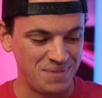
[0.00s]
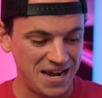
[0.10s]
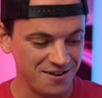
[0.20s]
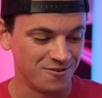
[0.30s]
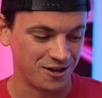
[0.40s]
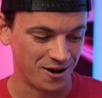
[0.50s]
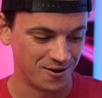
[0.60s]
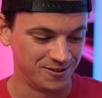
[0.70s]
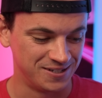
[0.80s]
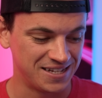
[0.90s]
penal
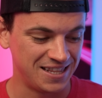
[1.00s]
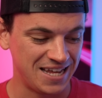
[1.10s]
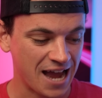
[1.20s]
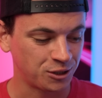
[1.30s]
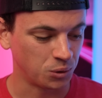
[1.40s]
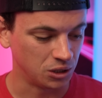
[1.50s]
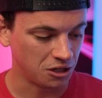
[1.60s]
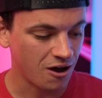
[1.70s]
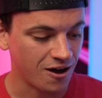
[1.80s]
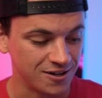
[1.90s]
codes, the actual
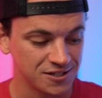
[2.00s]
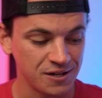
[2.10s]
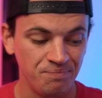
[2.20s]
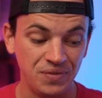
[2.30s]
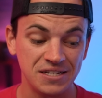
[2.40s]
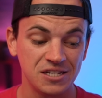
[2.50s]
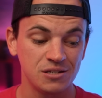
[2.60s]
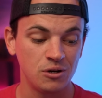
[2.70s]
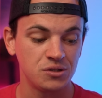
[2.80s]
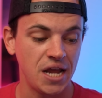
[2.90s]
laws, this is
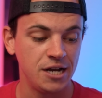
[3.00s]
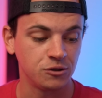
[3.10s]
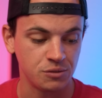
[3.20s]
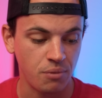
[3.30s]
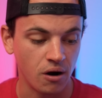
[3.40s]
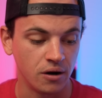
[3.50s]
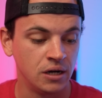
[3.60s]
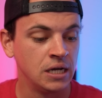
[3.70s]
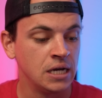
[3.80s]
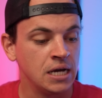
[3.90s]
the most dangerous part.
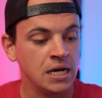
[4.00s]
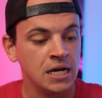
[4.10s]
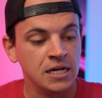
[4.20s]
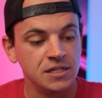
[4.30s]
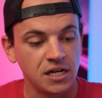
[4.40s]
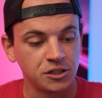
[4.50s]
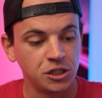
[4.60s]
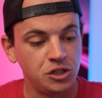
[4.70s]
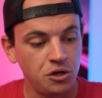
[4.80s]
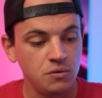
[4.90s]

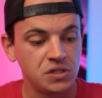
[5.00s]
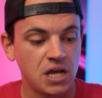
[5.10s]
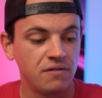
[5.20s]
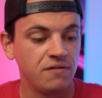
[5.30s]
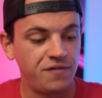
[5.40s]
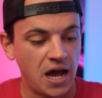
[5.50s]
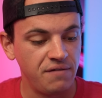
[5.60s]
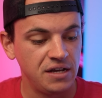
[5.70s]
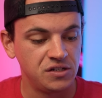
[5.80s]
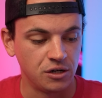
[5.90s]
Section
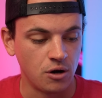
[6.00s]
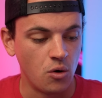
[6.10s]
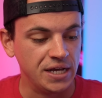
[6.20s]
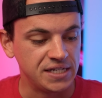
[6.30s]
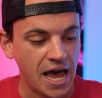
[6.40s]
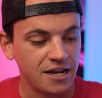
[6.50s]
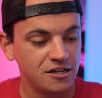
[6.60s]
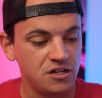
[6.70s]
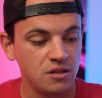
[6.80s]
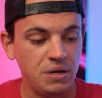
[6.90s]
27580 is
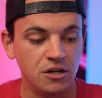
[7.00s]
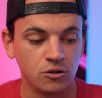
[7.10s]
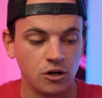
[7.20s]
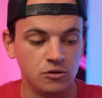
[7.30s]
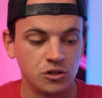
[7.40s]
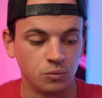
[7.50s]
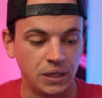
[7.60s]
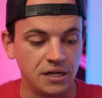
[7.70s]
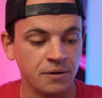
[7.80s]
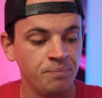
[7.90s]
added to the penal code to
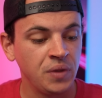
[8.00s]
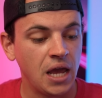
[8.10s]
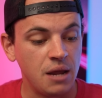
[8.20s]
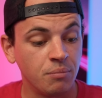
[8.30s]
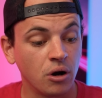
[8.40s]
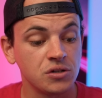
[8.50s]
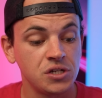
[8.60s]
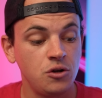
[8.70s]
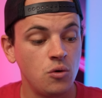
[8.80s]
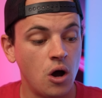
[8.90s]
read A
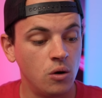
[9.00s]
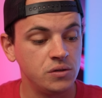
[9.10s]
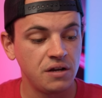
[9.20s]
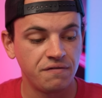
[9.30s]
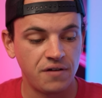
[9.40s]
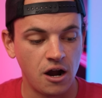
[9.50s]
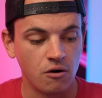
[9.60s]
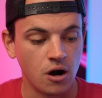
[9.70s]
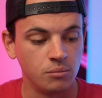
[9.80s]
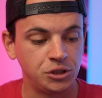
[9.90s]
person who owns a
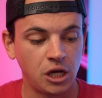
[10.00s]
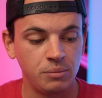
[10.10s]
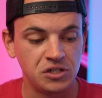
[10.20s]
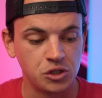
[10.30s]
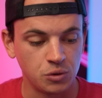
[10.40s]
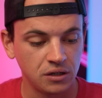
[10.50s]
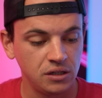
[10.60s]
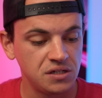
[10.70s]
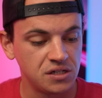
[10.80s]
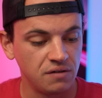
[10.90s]
firearm shall be
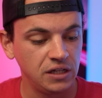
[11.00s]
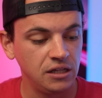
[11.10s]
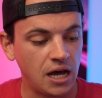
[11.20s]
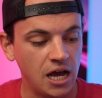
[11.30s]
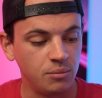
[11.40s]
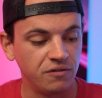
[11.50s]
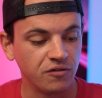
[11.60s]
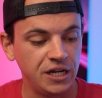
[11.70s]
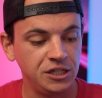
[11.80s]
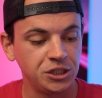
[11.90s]
strictly civilly liable
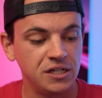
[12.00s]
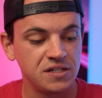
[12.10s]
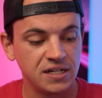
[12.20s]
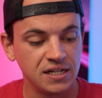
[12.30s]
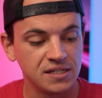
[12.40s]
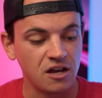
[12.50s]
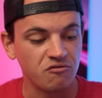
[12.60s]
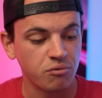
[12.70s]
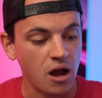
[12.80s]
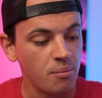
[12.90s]
for each incidence
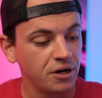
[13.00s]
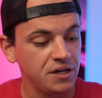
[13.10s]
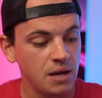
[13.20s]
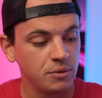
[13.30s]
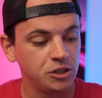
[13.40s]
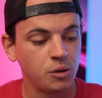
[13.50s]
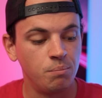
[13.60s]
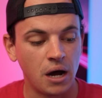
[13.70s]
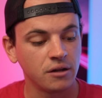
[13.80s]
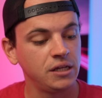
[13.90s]
of property damage,
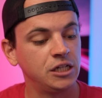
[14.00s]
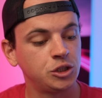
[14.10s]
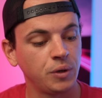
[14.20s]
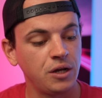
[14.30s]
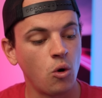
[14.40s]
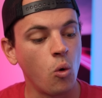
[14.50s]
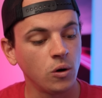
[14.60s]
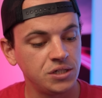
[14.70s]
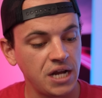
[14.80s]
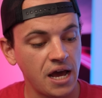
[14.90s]
bodily injury,
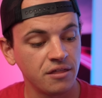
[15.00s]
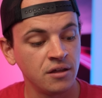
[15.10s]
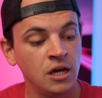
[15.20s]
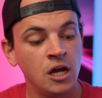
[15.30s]
or death